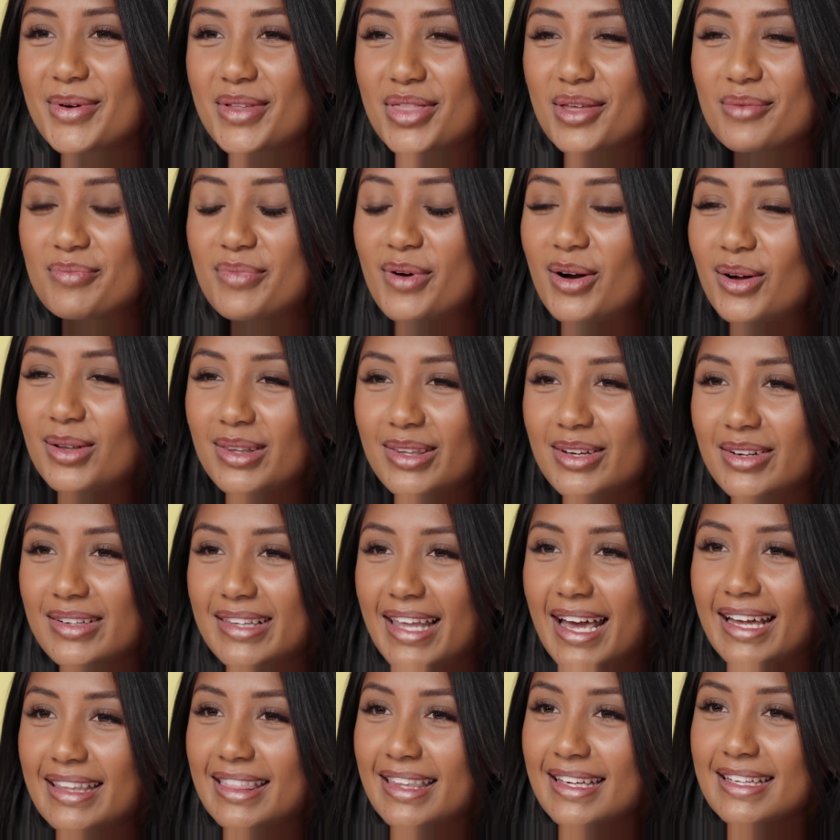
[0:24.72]
With a bold look
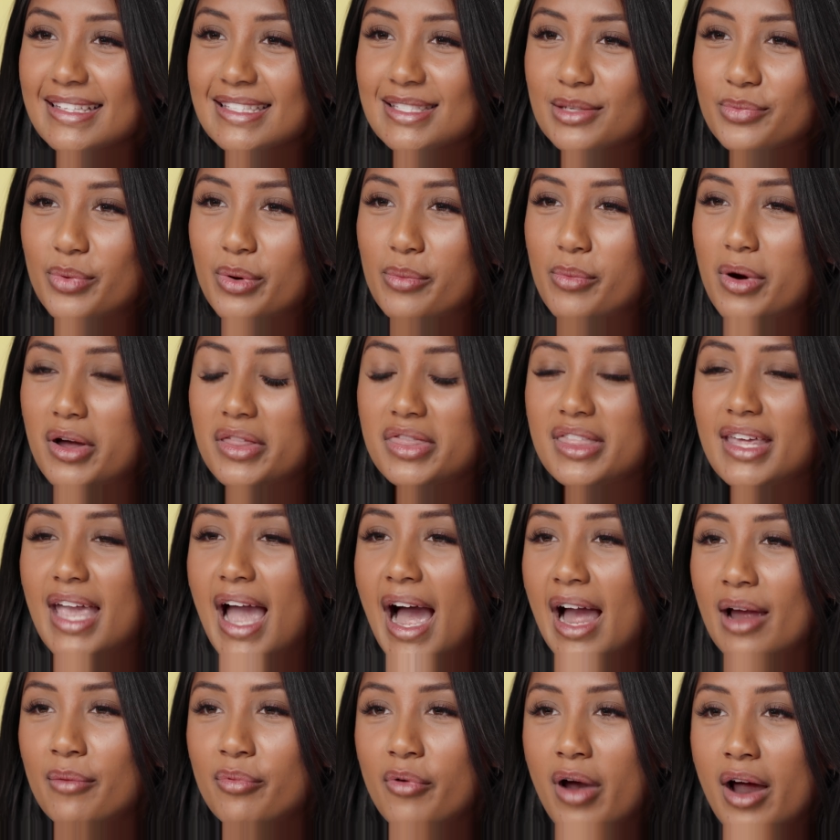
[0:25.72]
like this, we want
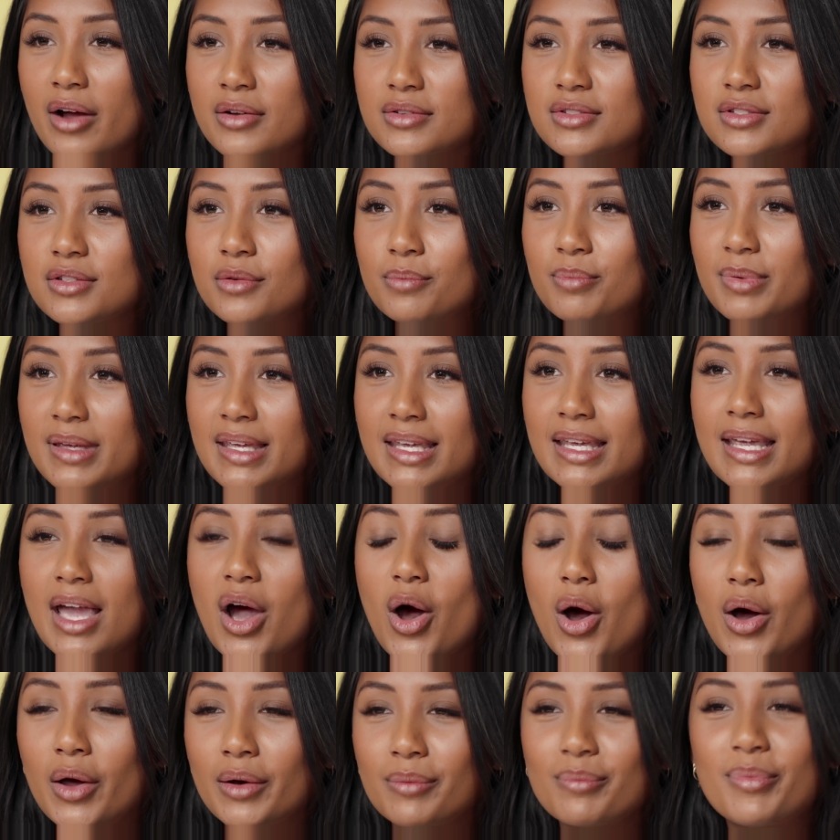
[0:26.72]
the eyebrows to be
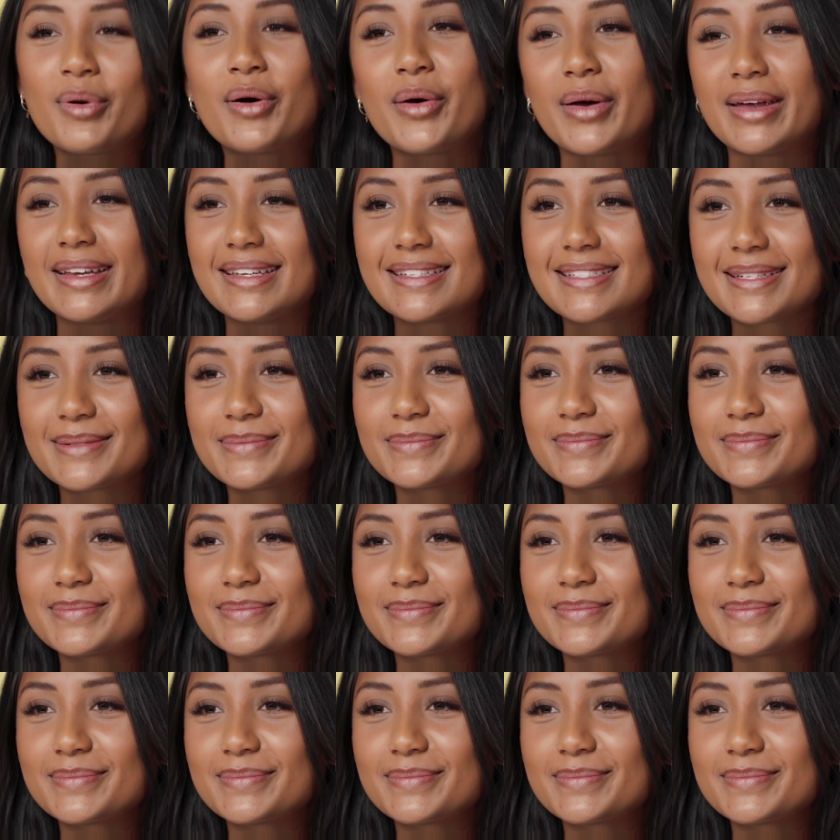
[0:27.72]
on point.